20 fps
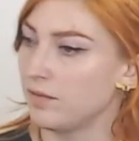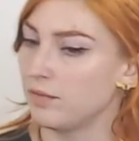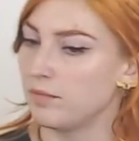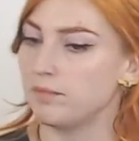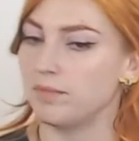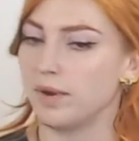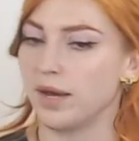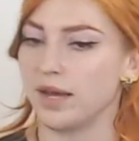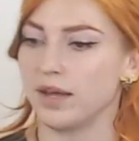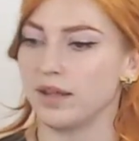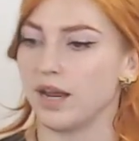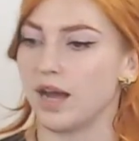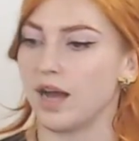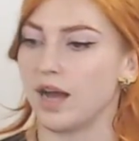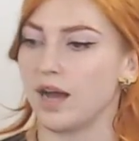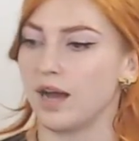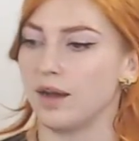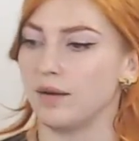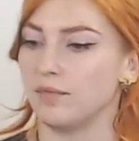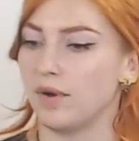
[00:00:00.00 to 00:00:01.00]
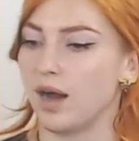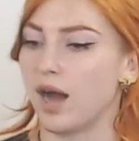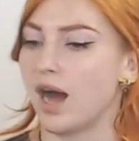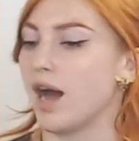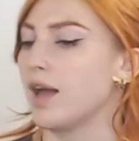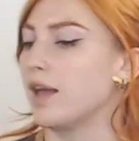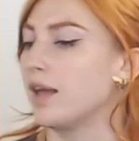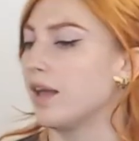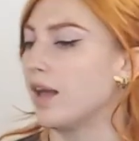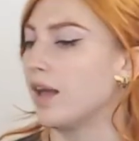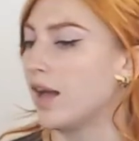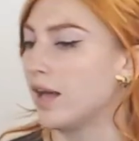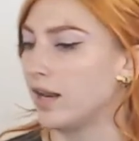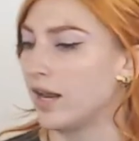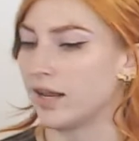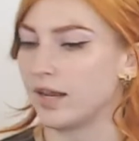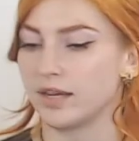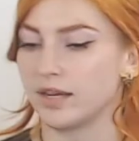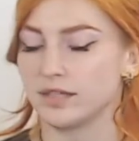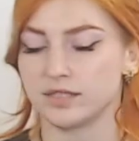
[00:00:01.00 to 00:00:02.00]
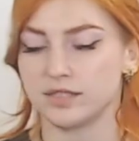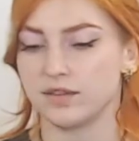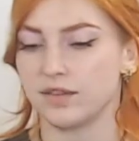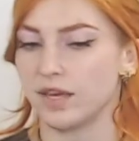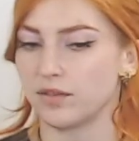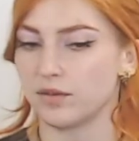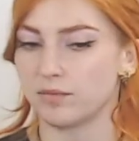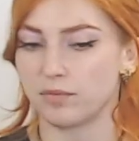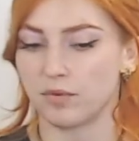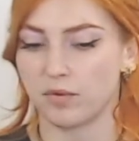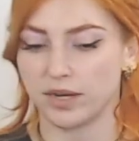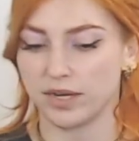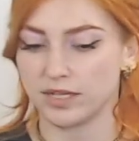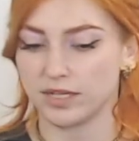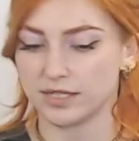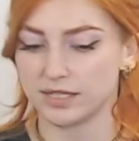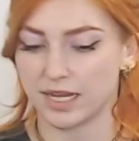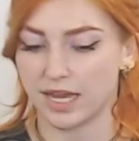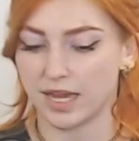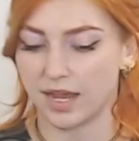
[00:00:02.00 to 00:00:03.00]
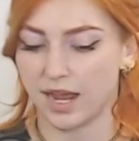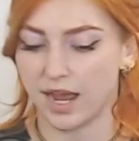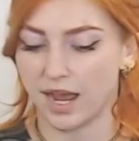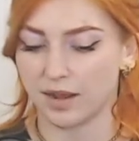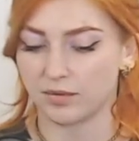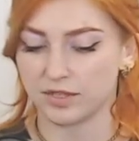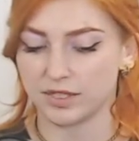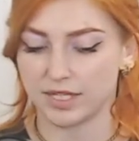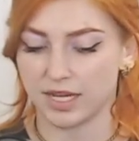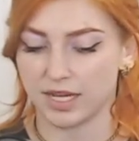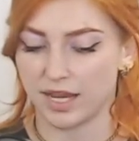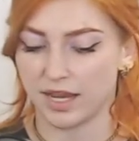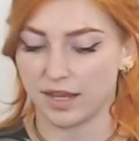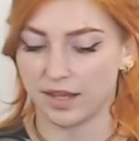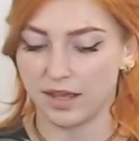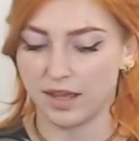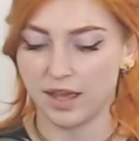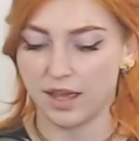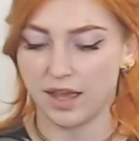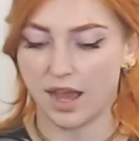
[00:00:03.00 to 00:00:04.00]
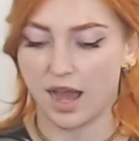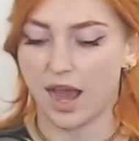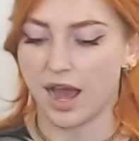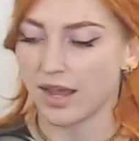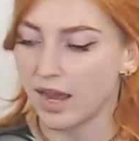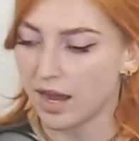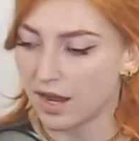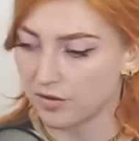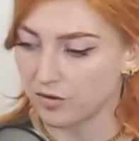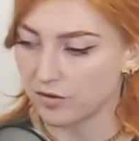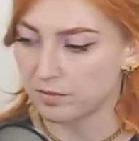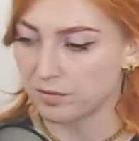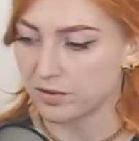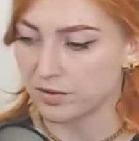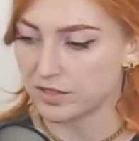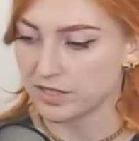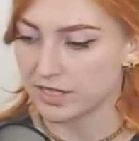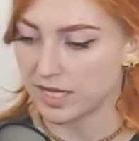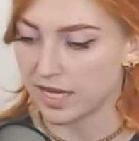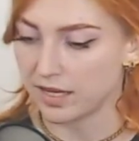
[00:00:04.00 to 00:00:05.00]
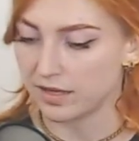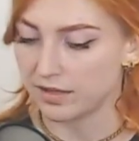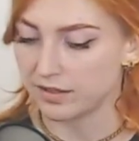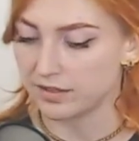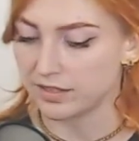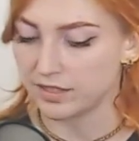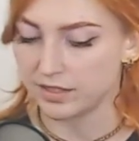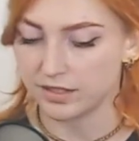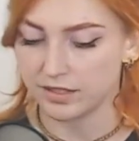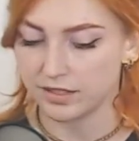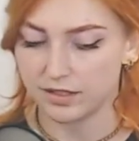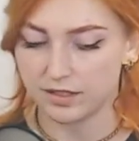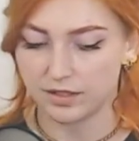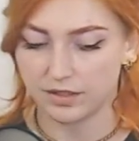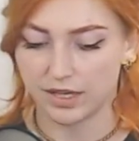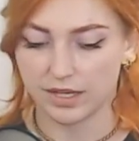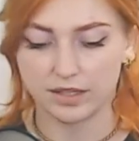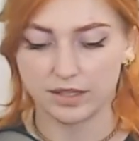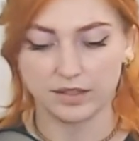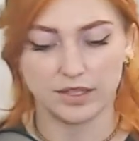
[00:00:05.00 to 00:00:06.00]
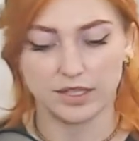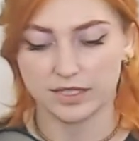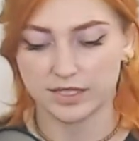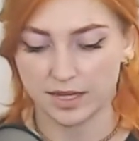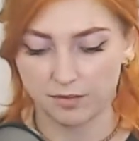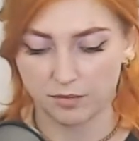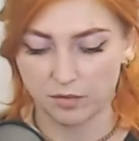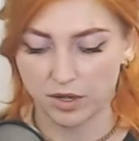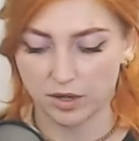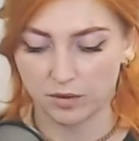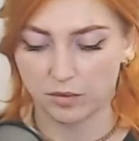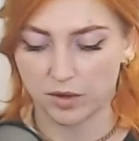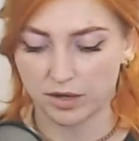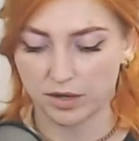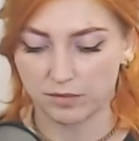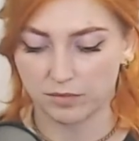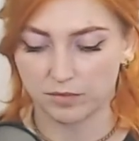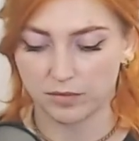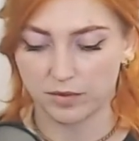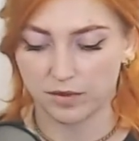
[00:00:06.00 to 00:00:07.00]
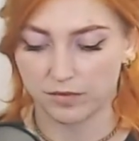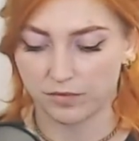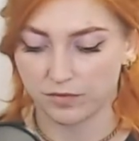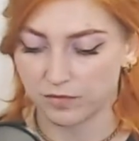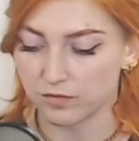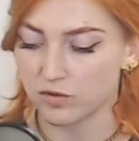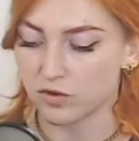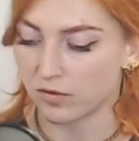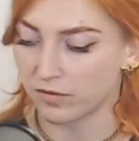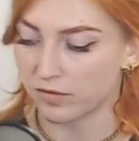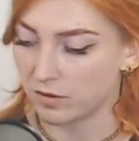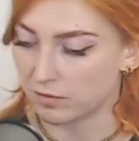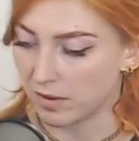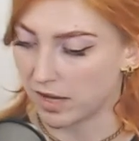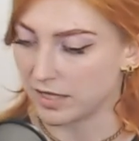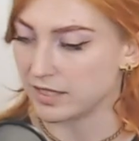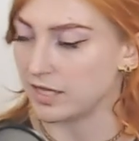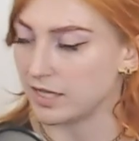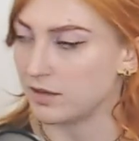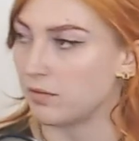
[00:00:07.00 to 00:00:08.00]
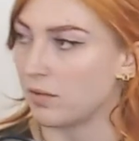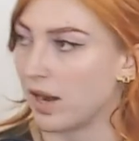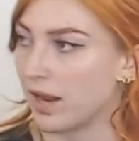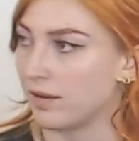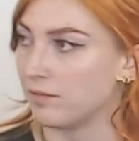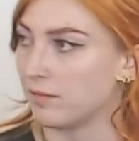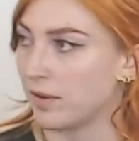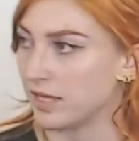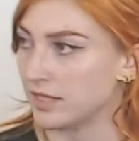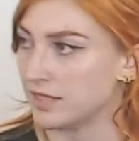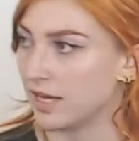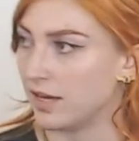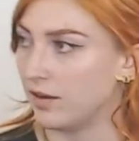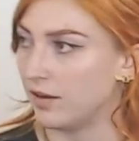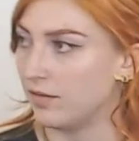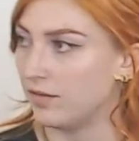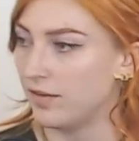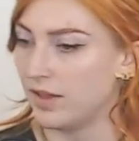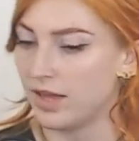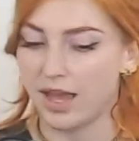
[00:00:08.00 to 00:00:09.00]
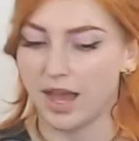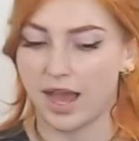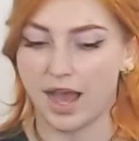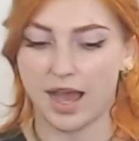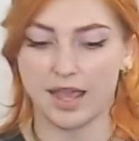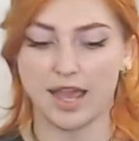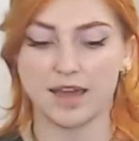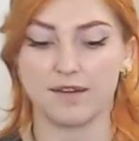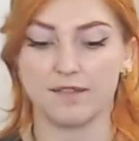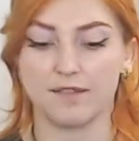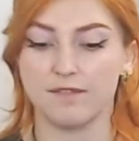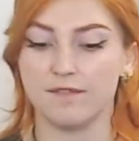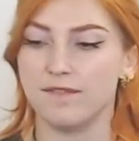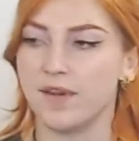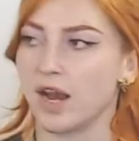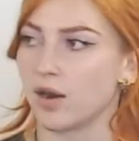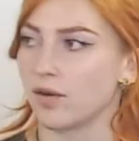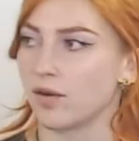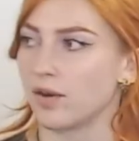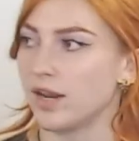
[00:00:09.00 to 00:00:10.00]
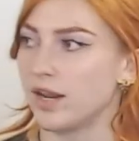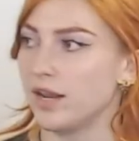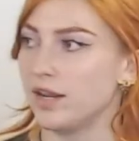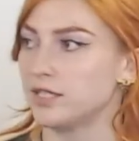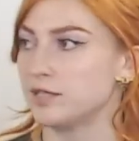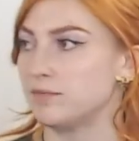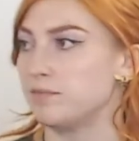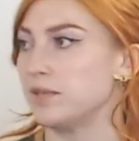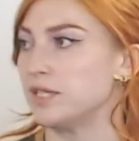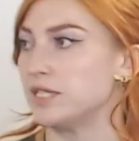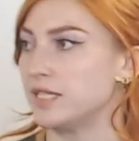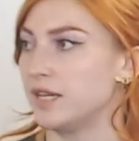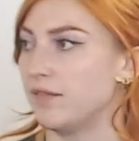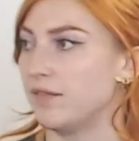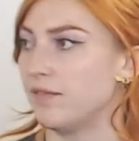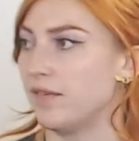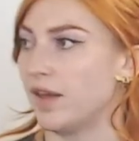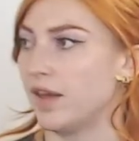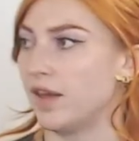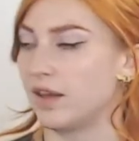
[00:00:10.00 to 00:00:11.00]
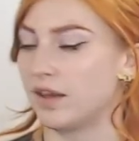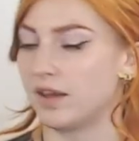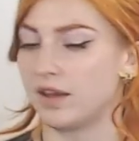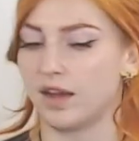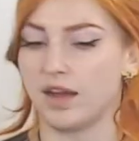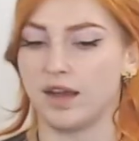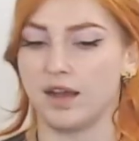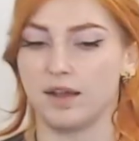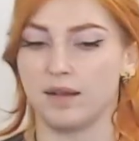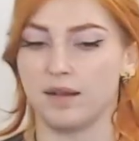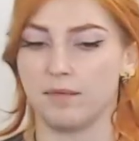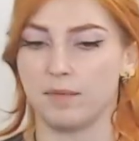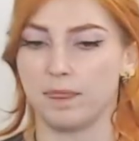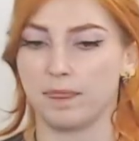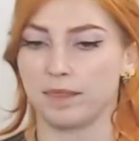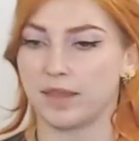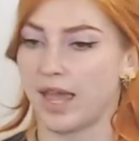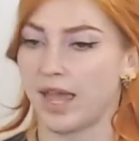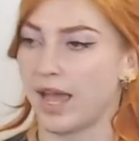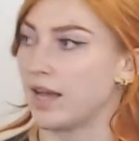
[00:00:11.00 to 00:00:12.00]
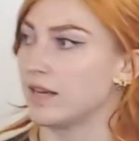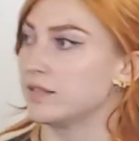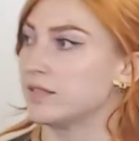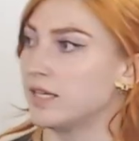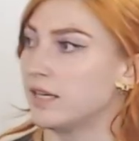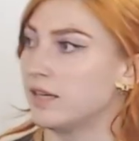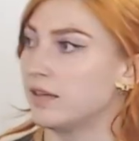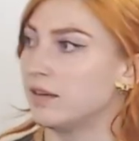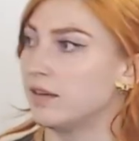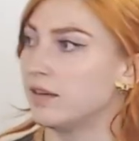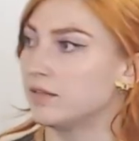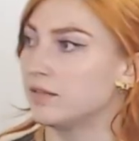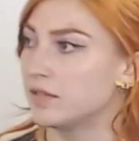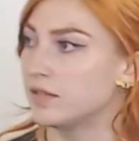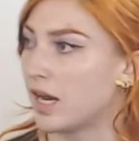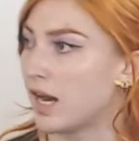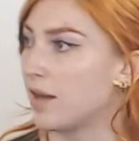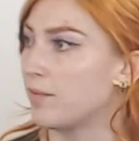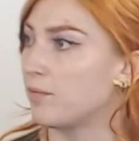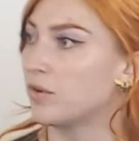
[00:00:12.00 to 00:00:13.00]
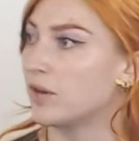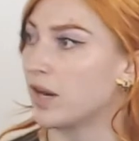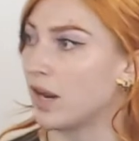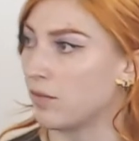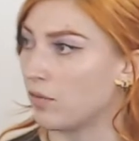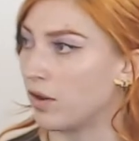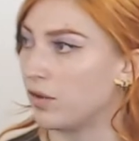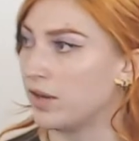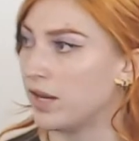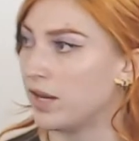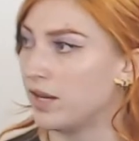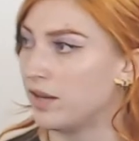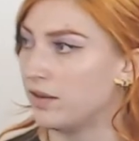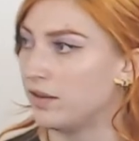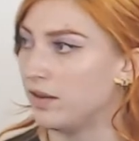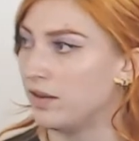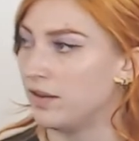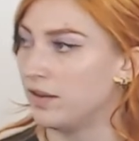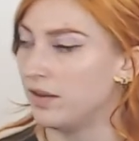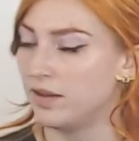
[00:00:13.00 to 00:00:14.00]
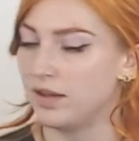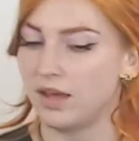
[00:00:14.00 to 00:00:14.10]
Yeah. But I guess the other point is that I would say I 100%, like, let's say one of the short film I did write myself, I had a very specific casting type when I wrote it. Yeah.